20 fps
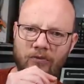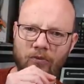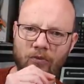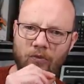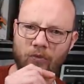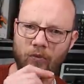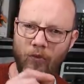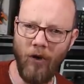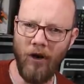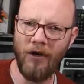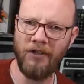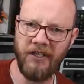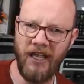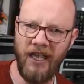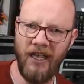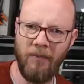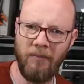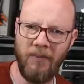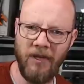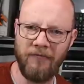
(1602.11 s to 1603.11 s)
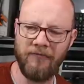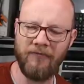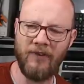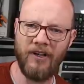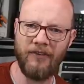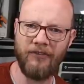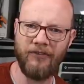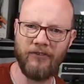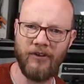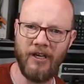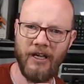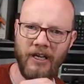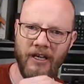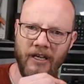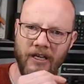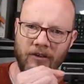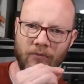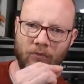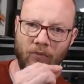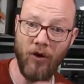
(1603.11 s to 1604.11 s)
what can be
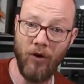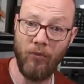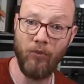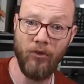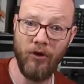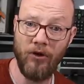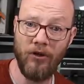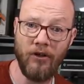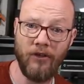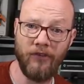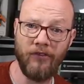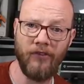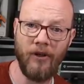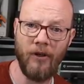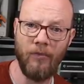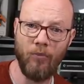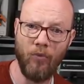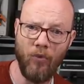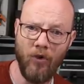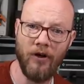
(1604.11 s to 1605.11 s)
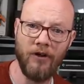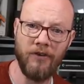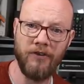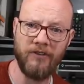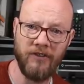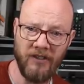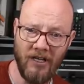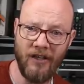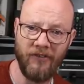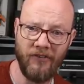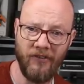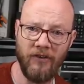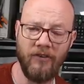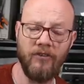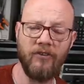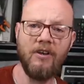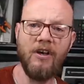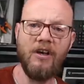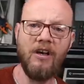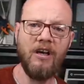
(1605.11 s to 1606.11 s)
frustrating and what works and what
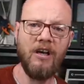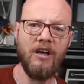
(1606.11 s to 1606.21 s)
doesn't,